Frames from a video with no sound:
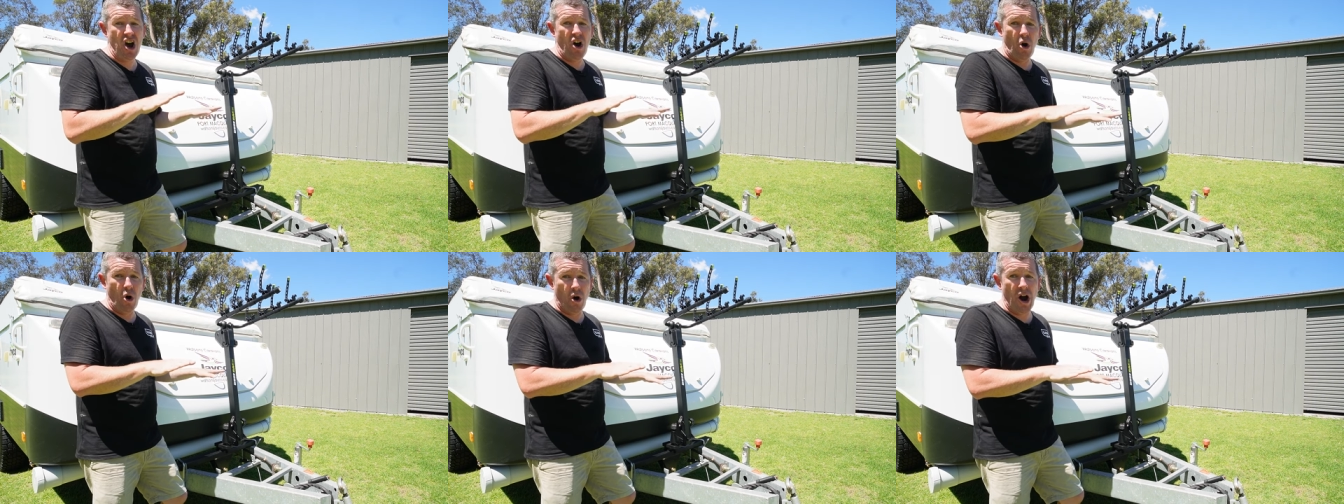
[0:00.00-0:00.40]

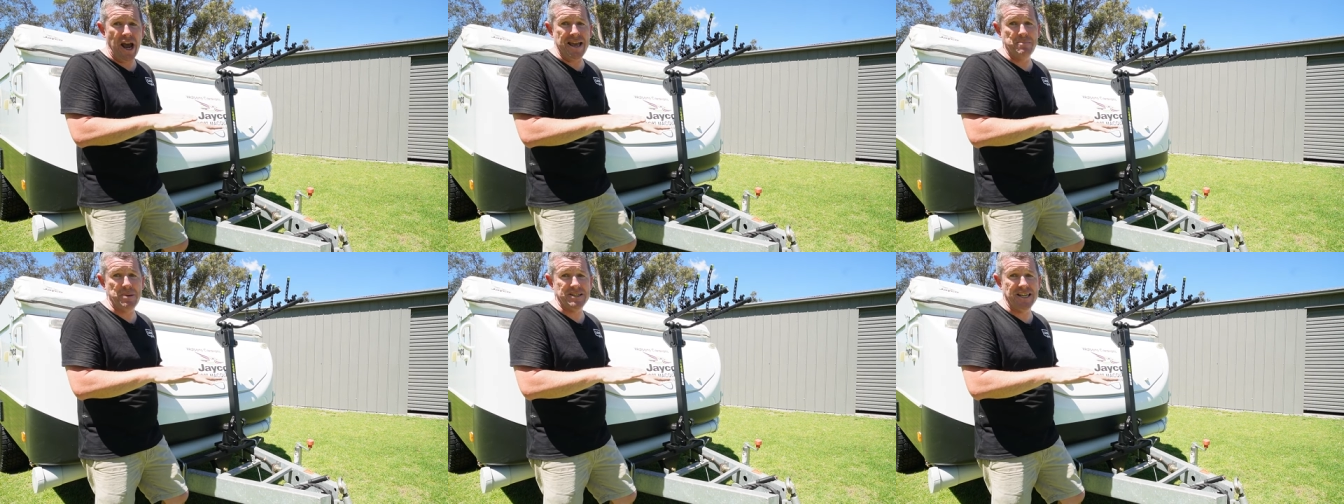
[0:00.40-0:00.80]
or
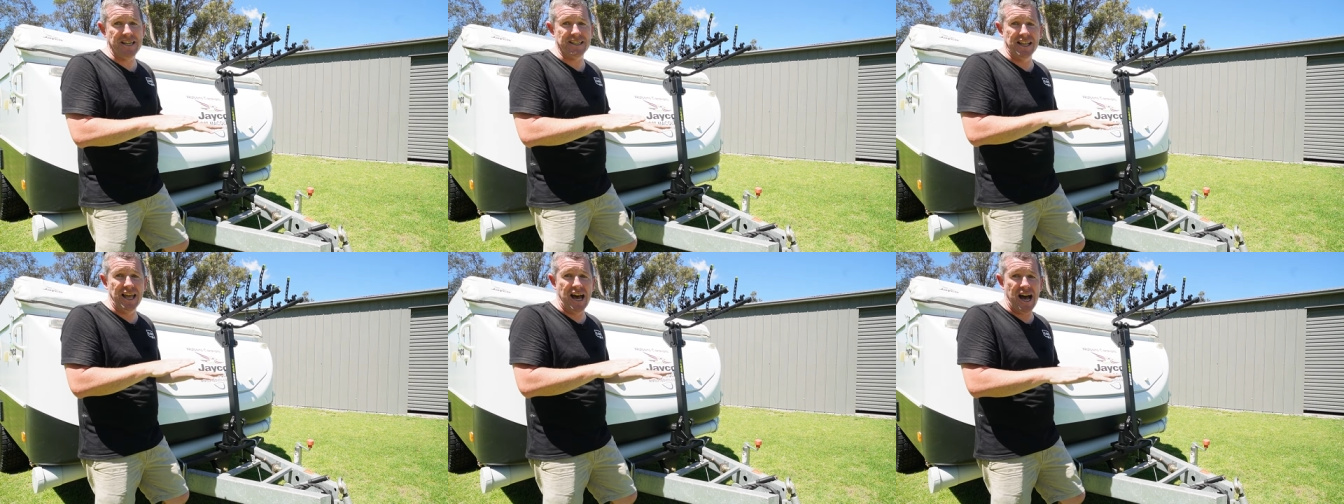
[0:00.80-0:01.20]
in
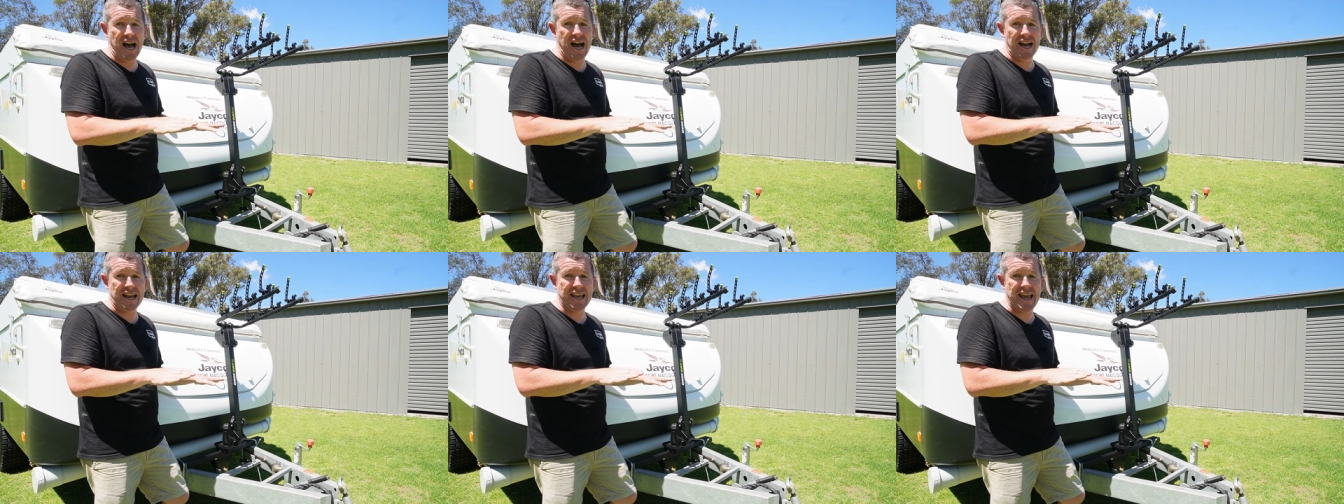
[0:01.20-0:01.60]
particular
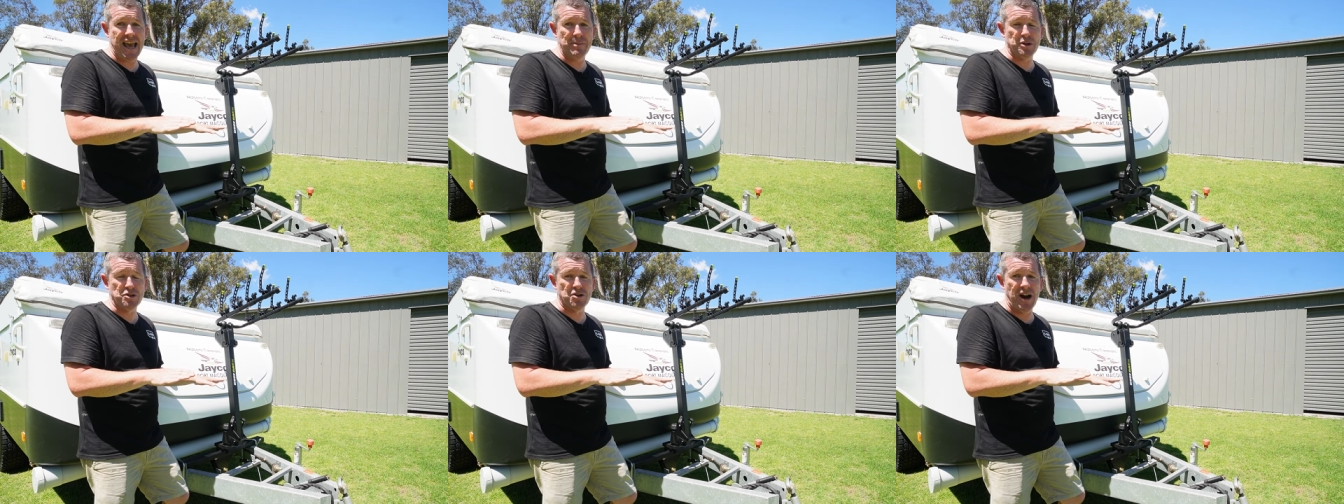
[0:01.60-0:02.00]
a
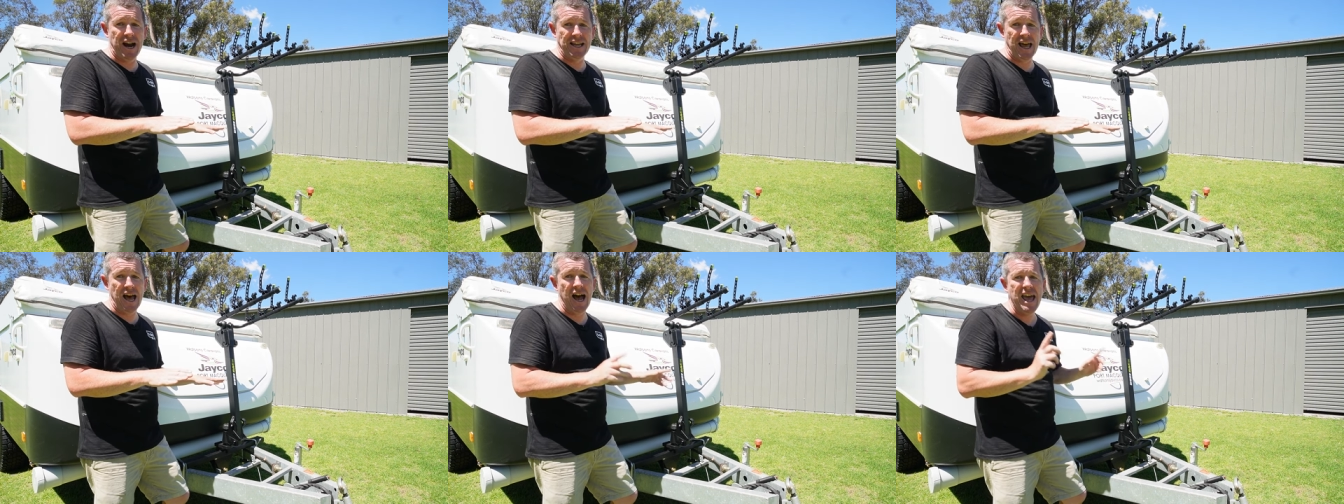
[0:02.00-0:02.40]
camper
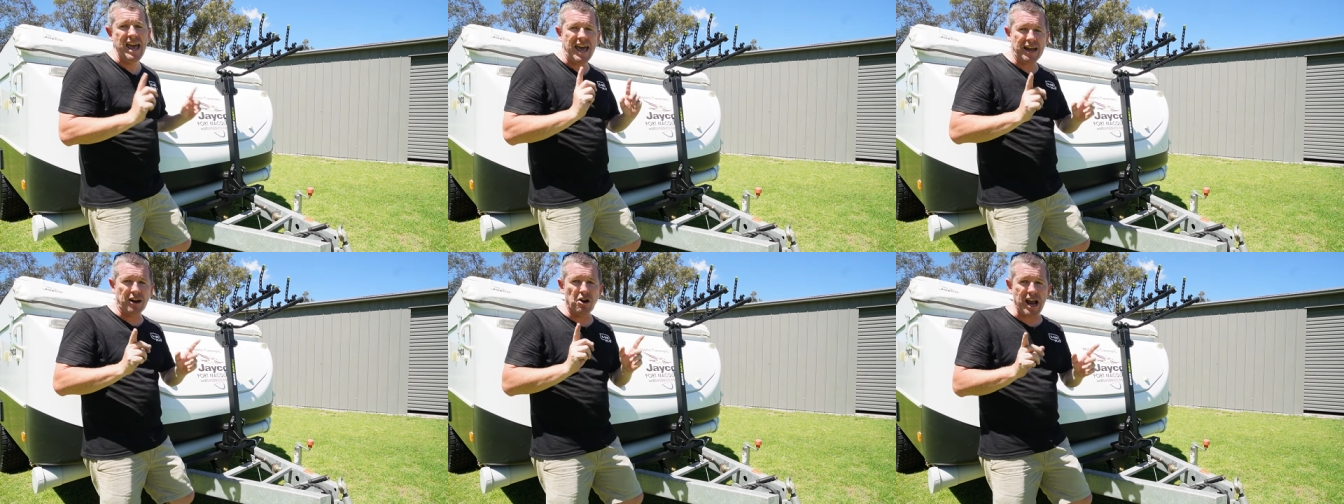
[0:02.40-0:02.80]
trailer.
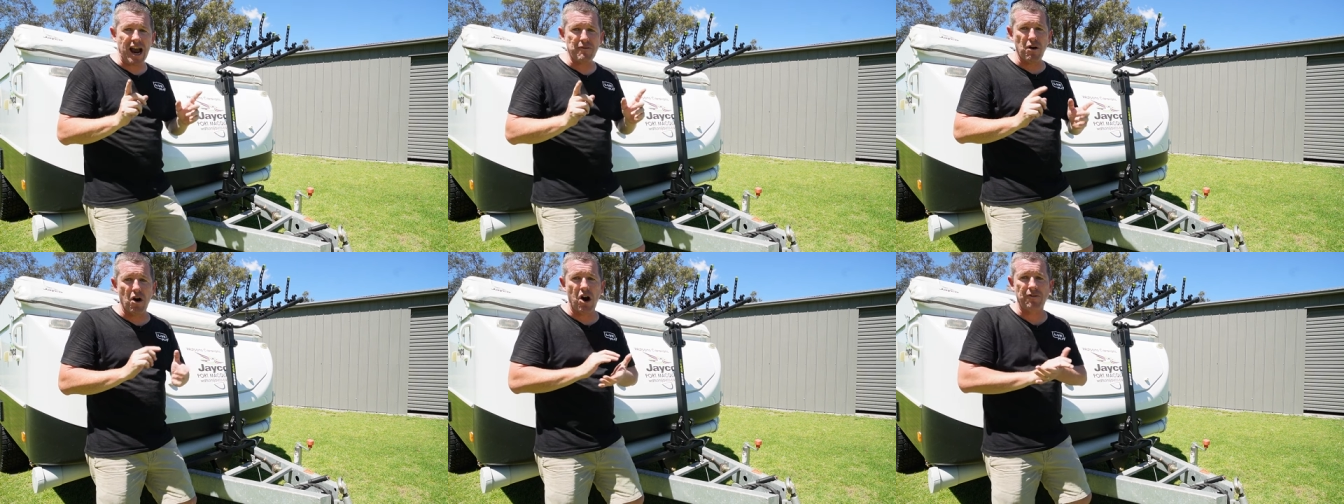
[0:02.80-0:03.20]
And I'll
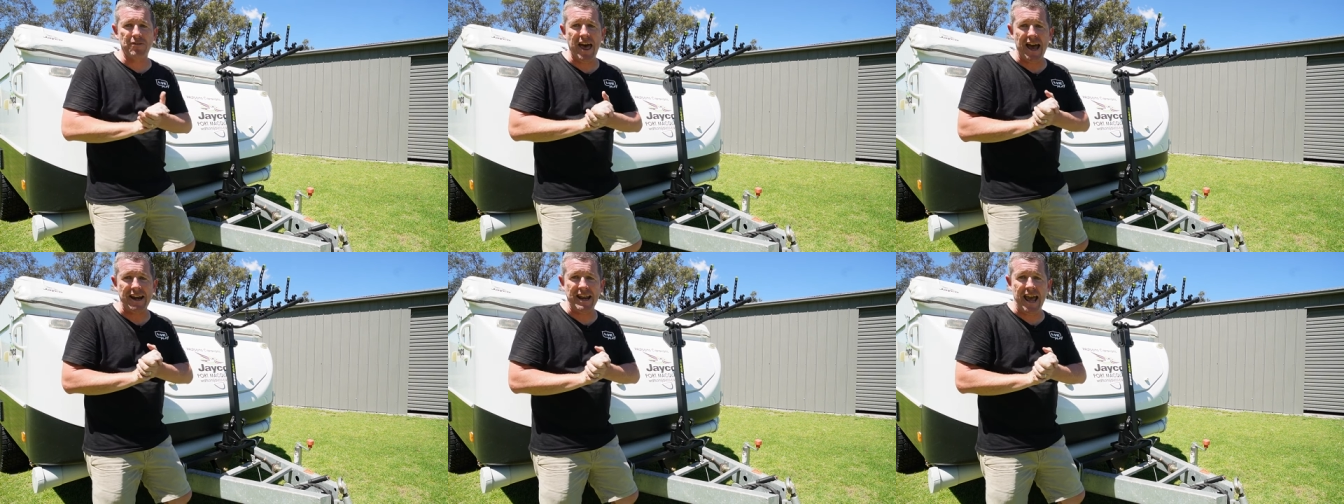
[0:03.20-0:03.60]
cover off
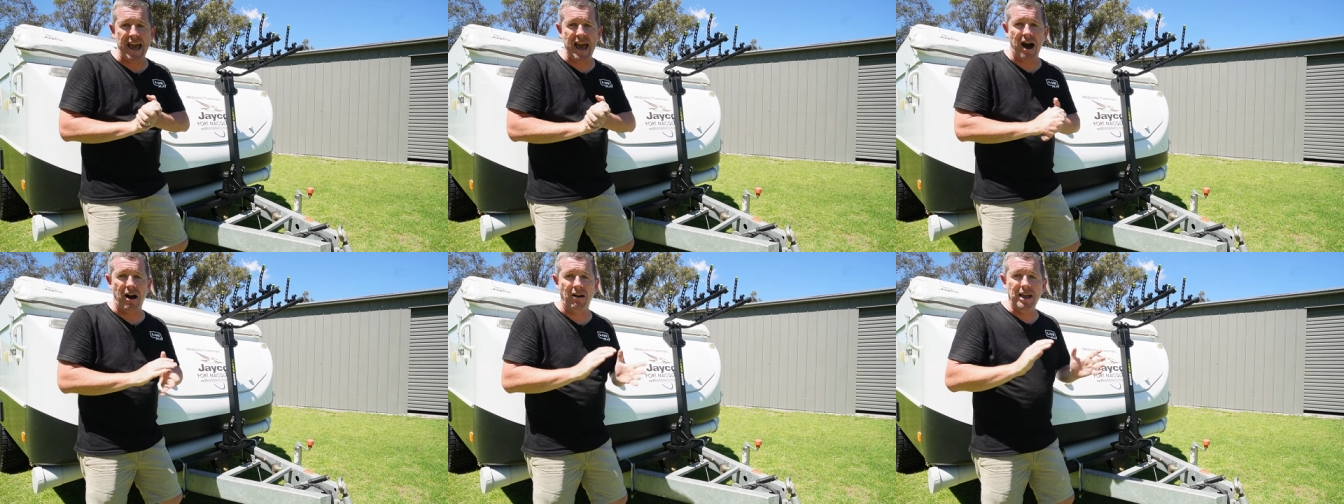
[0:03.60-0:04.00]
that
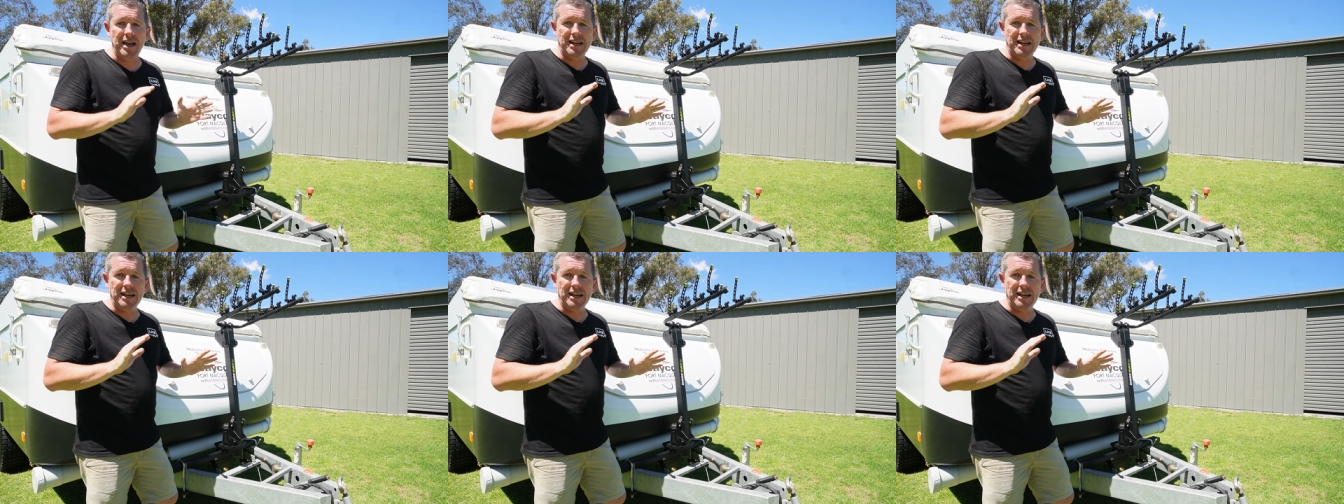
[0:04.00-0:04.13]
now.